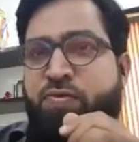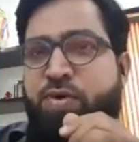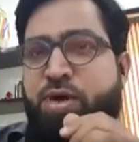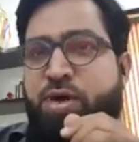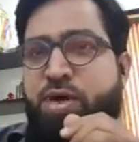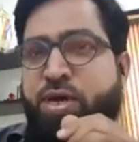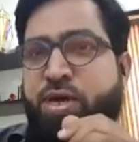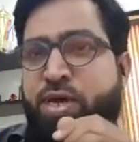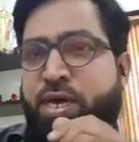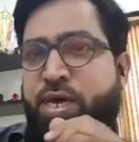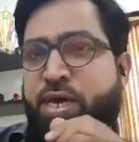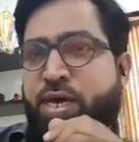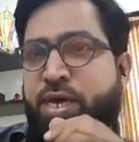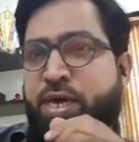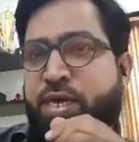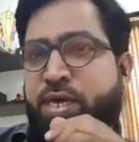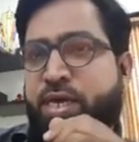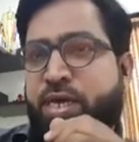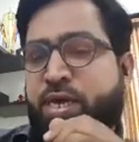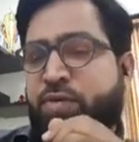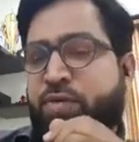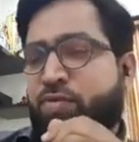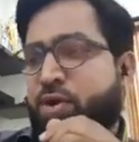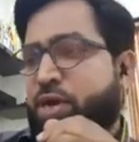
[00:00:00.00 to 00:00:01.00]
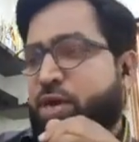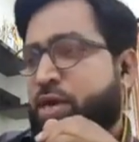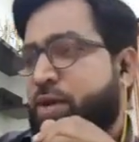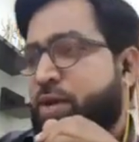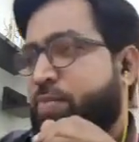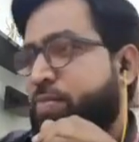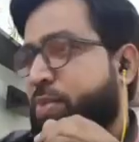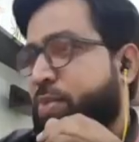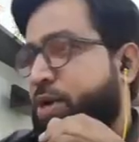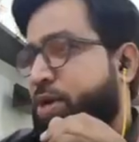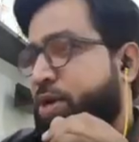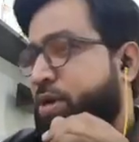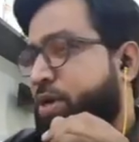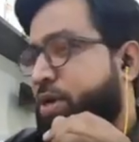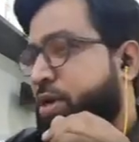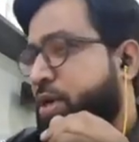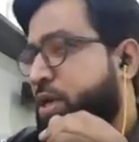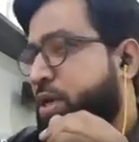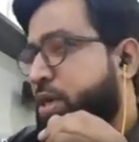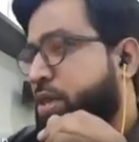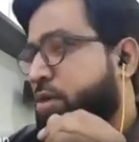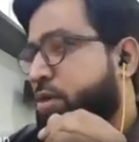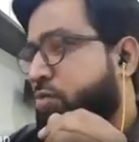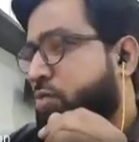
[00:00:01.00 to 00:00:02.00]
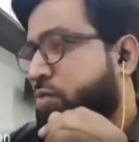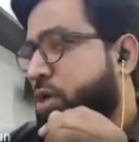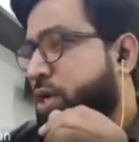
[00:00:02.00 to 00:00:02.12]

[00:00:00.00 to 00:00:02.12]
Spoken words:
of a given number. Now,